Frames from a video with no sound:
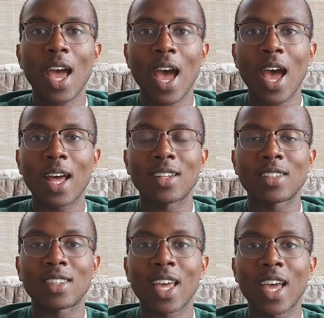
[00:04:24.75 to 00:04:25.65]

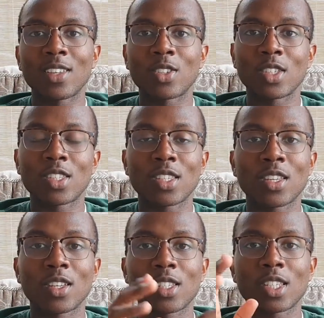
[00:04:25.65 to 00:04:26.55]
and they're just
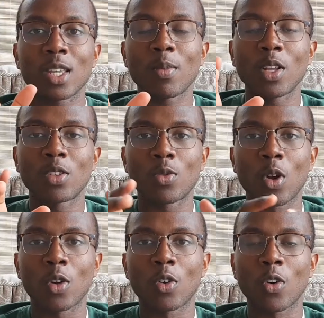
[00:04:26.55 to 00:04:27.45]
similar to
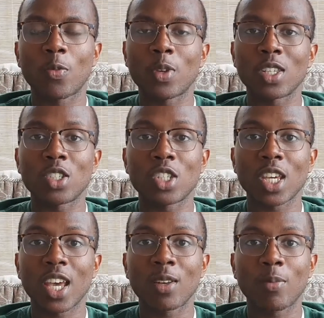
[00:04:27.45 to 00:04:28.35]
Rowancroft, but it's
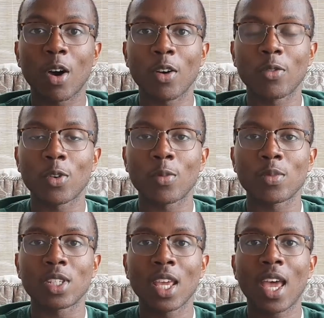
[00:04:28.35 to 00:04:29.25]
shared
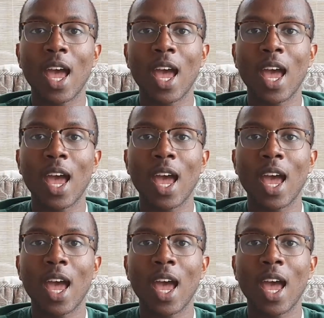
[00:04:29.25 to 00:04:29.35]
bathrooms.